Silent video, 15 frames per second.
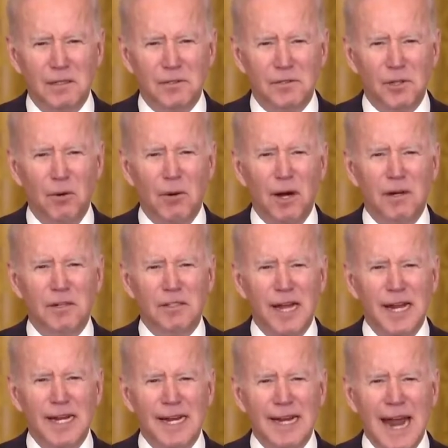So we are
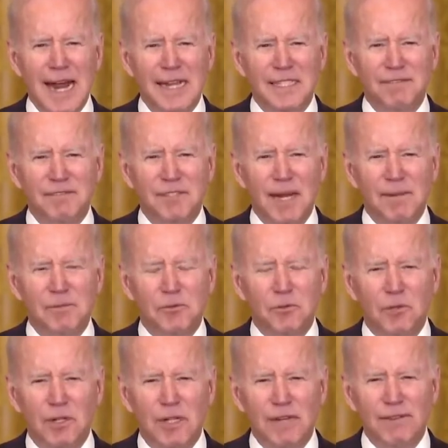taking active steps
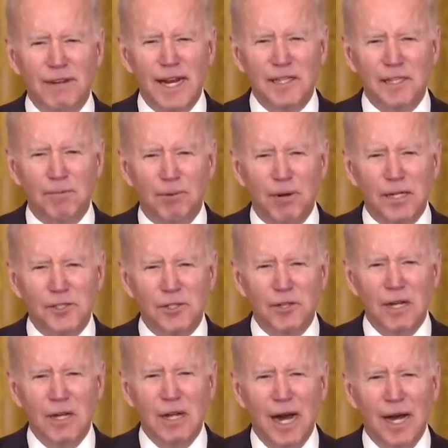to alleviate the
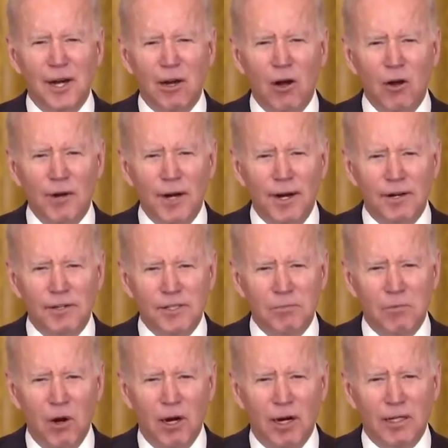pressure on our own energy
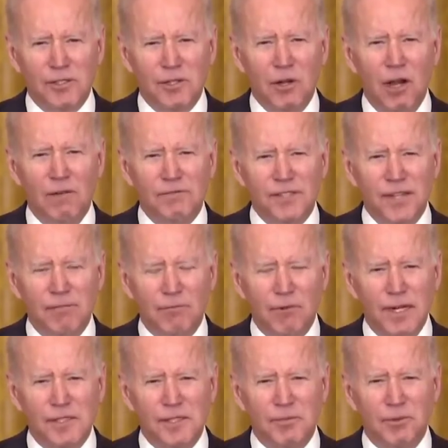markets and offset
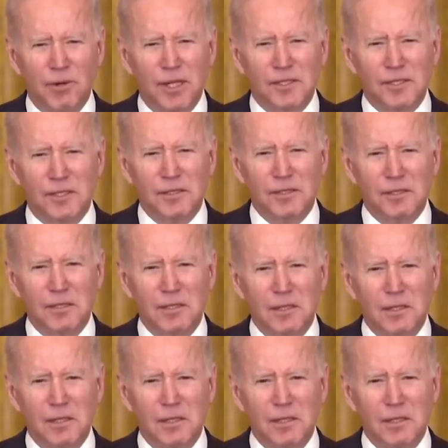raising prices.